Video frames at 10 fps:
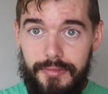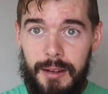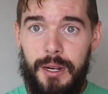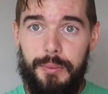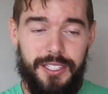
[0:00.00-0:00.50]

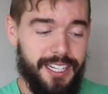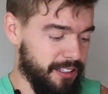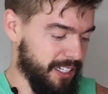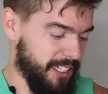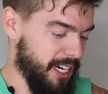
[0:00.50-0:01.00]
I'm gonna pretend
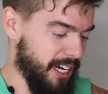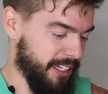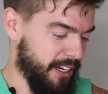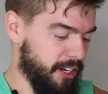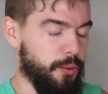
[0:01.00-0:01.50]
like I
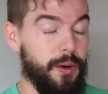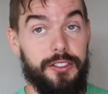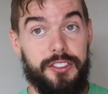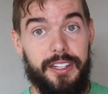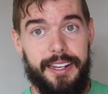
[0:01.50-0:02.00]
can hear what you're
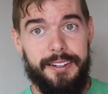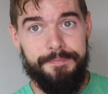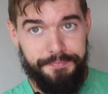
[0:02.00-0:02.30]
saying.